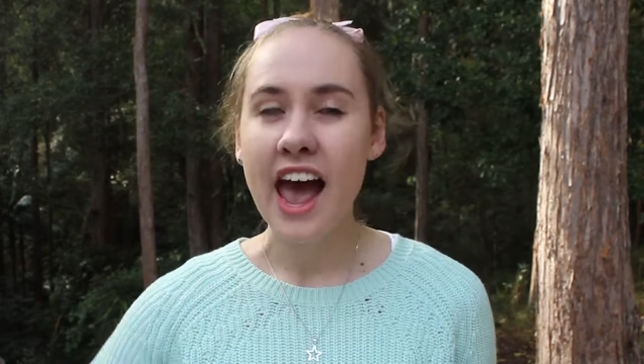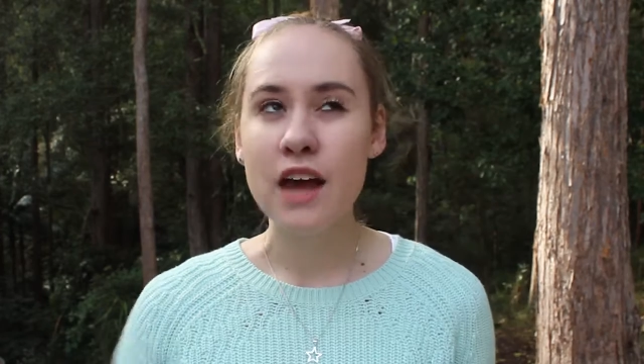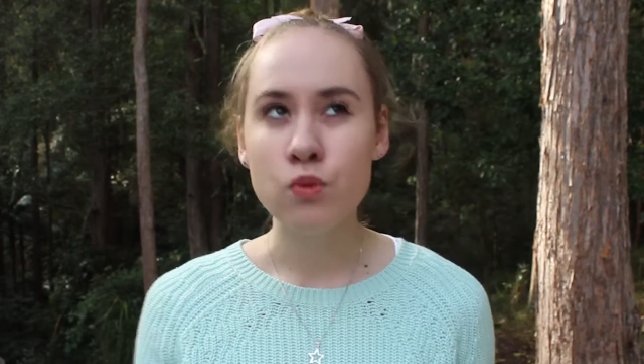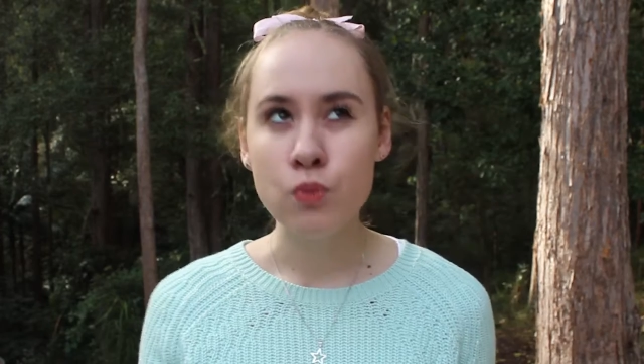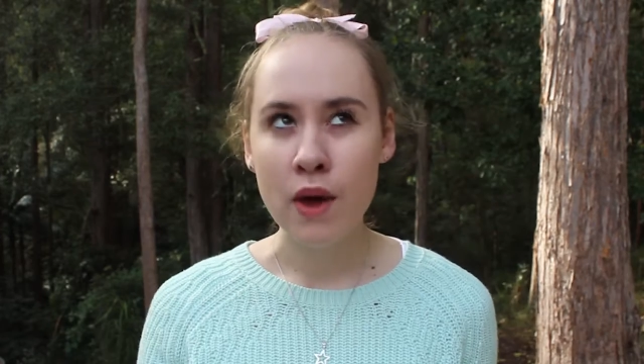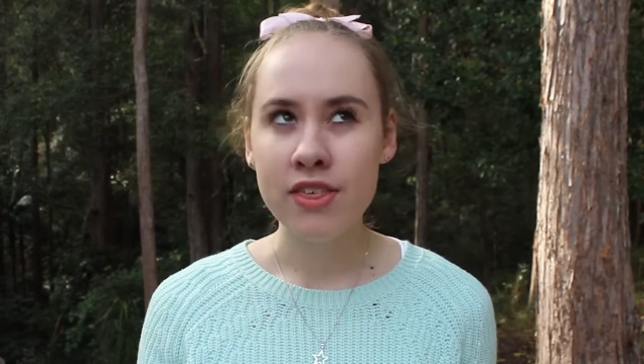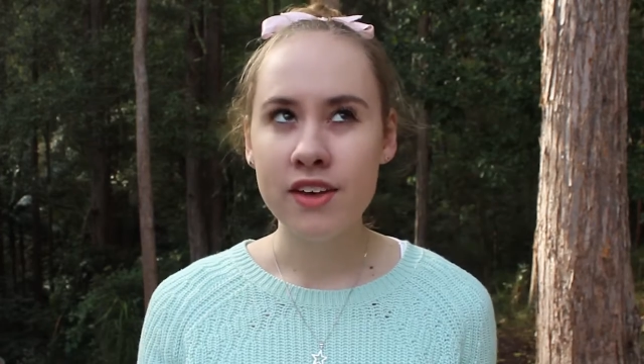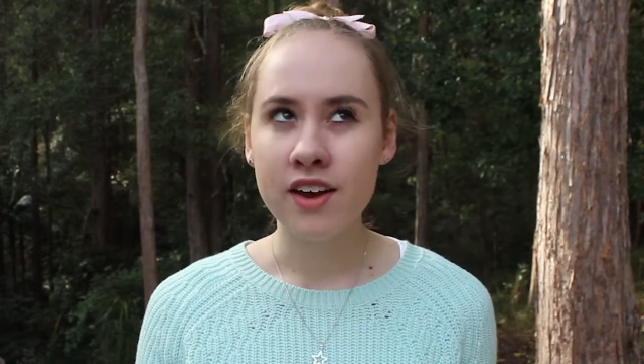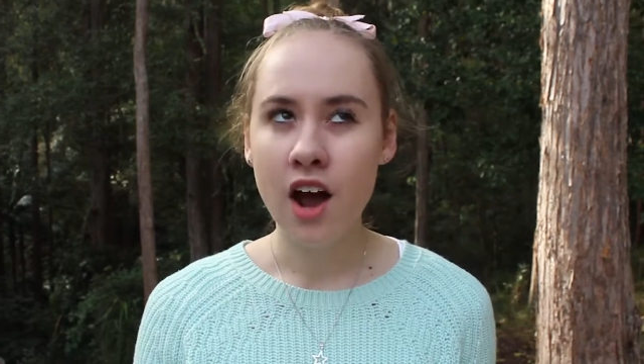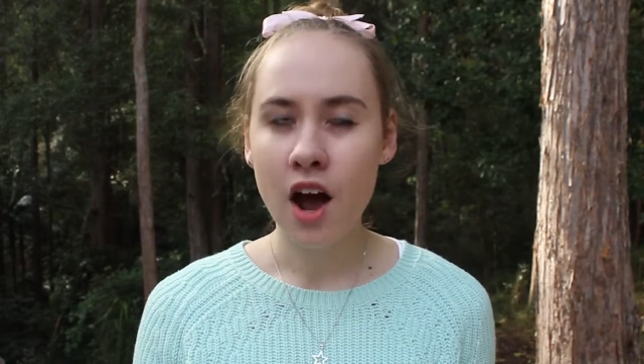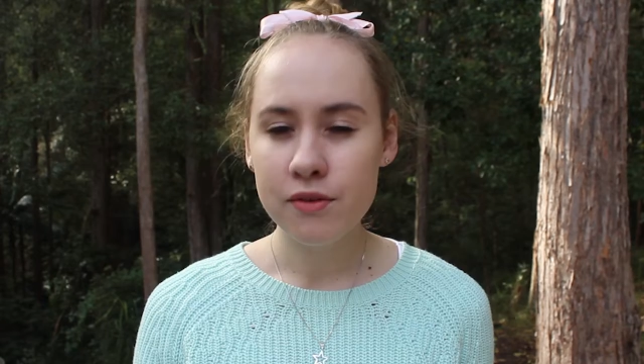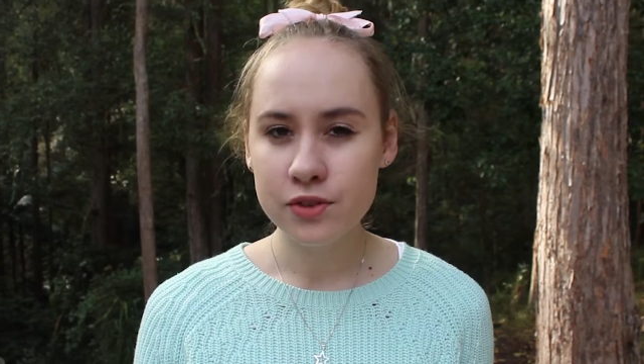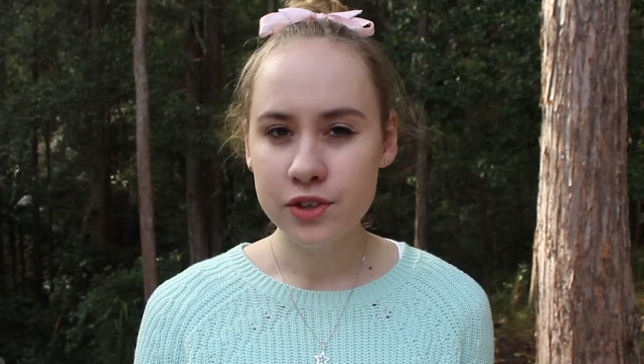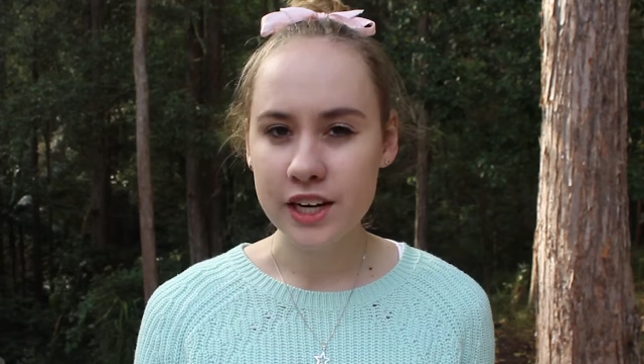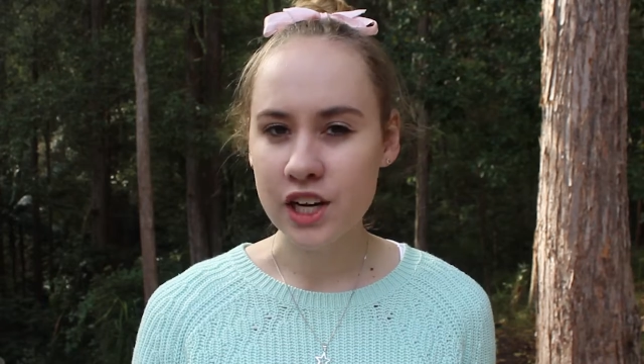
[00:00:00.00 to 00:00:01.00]
and whether
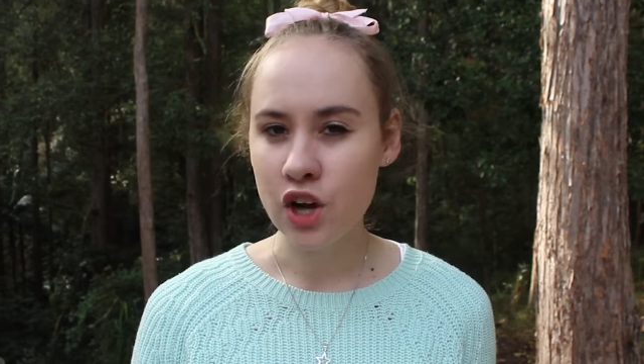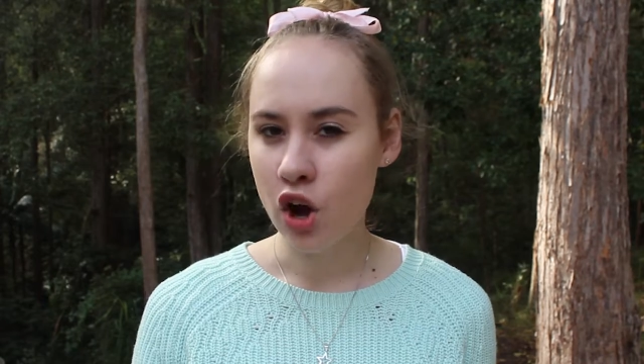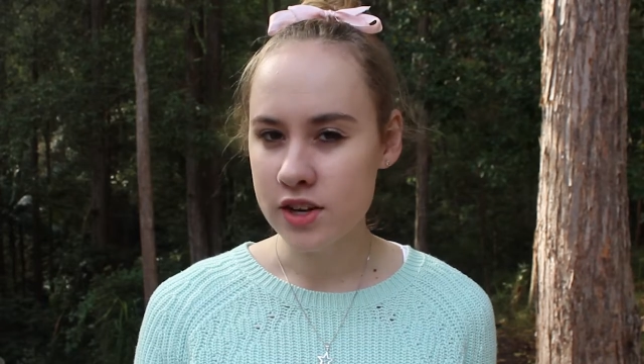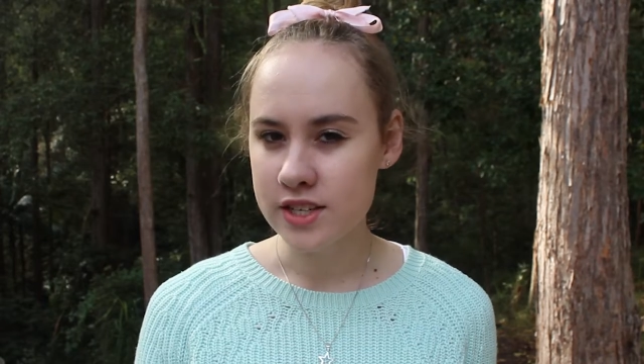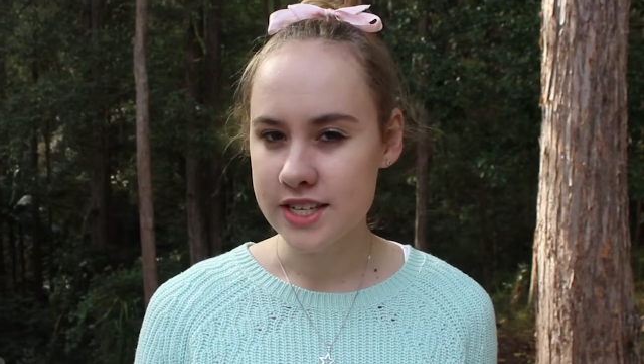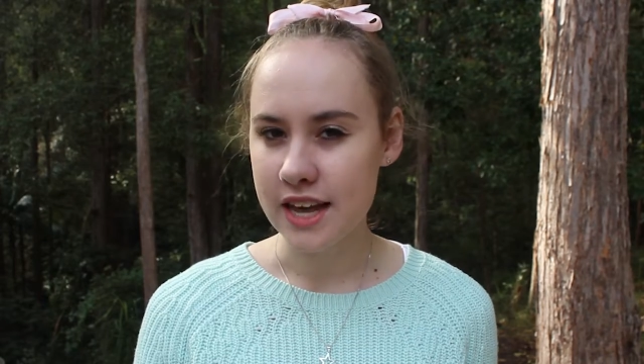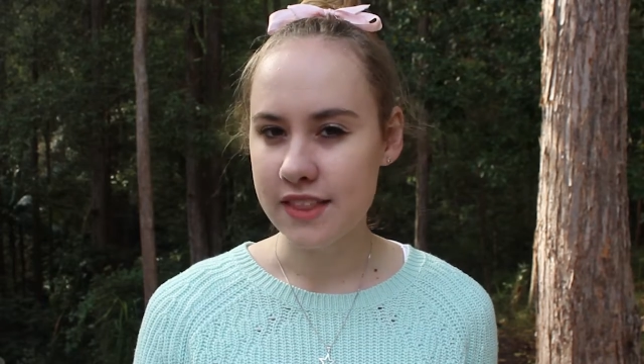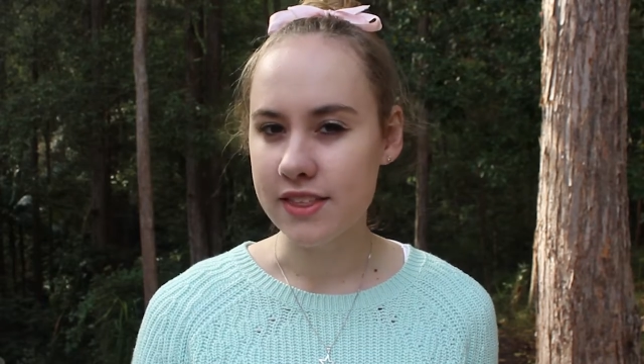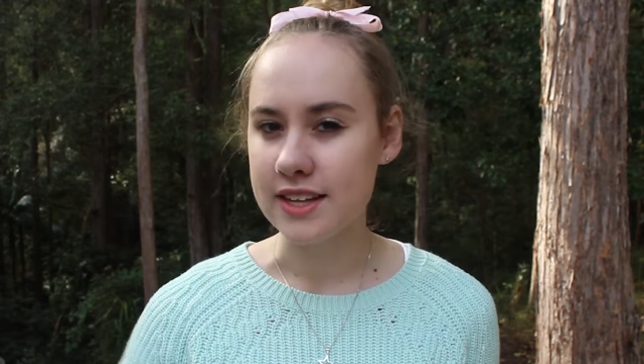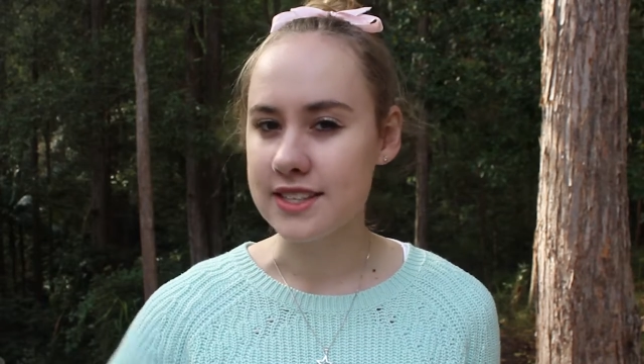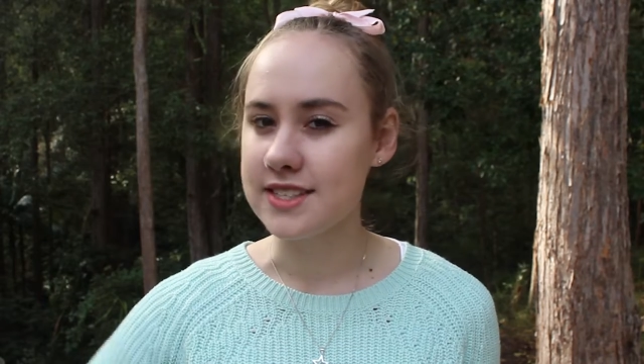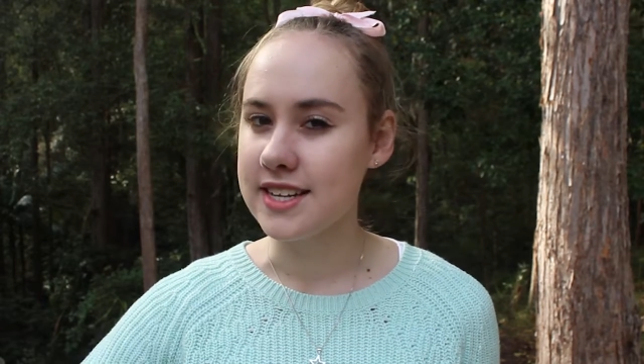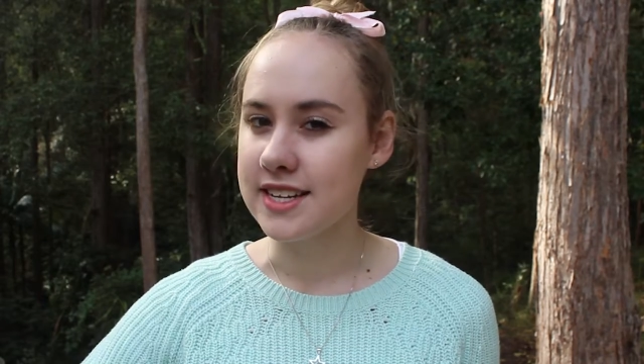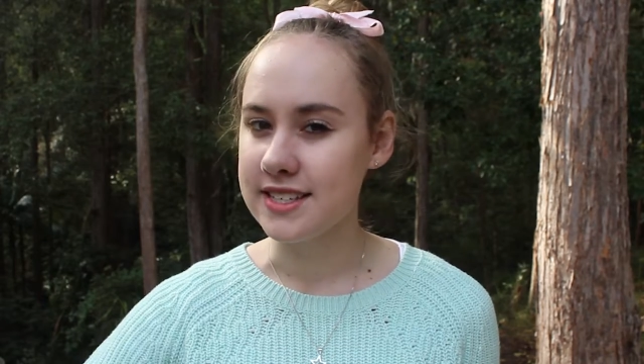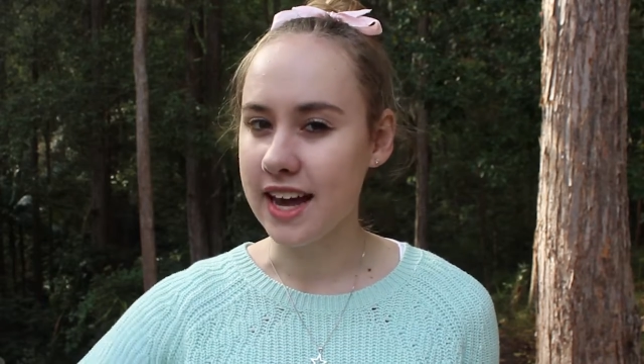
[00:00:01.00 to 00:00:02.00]
covering content that
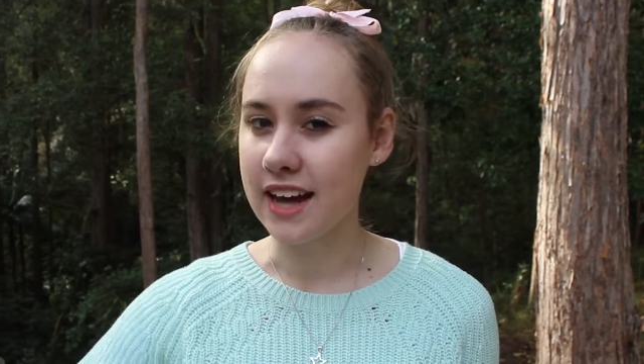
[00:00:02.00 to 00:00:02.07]
sits